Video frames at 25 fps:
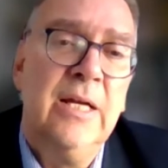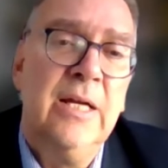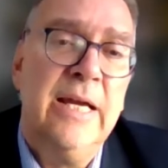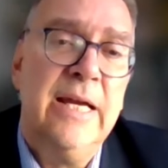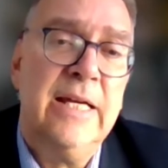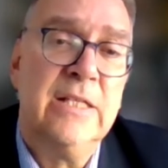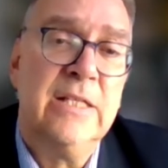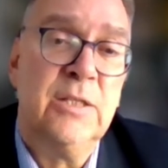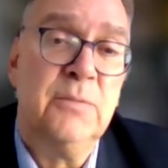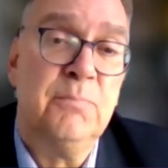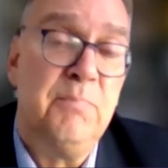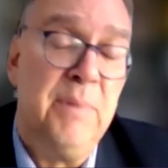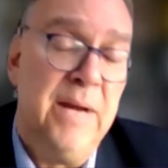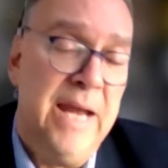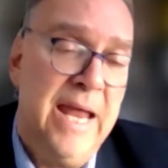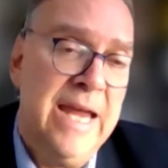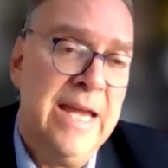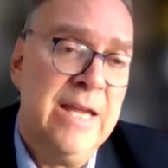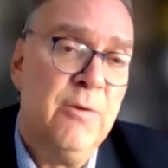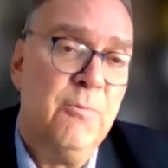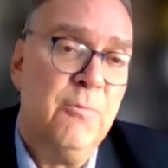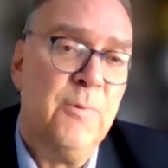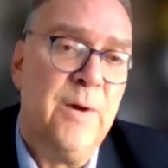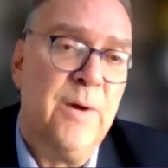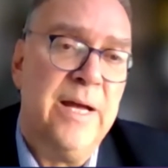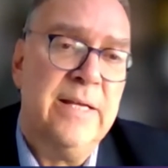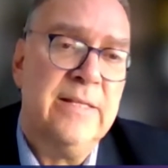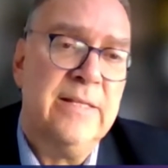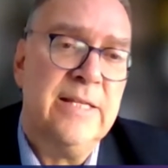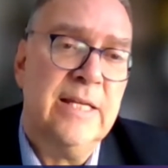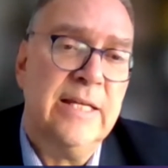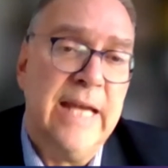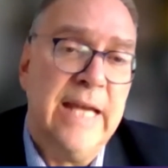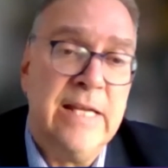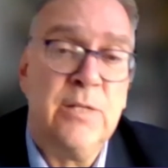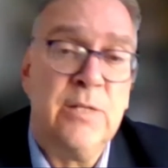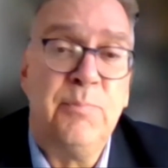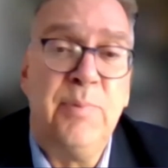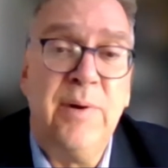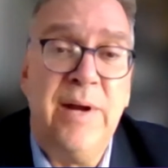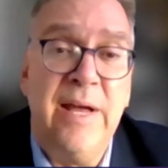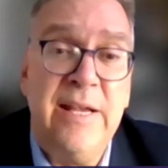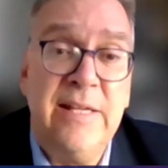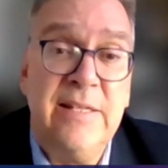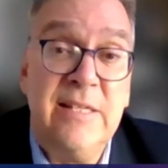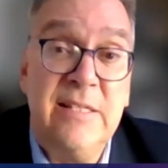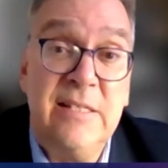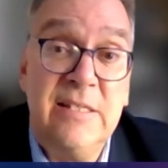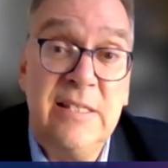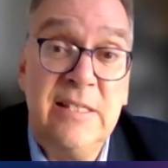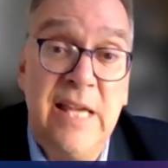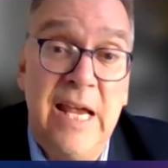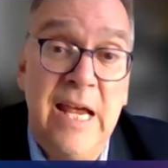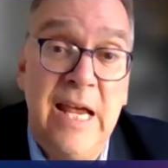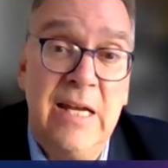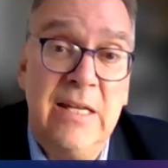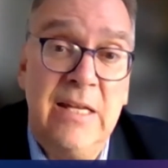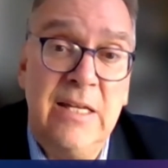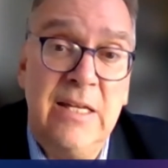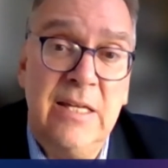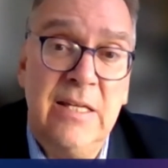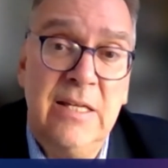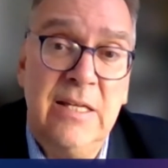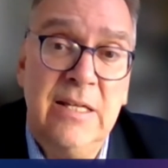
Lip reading: explained why the gas prices had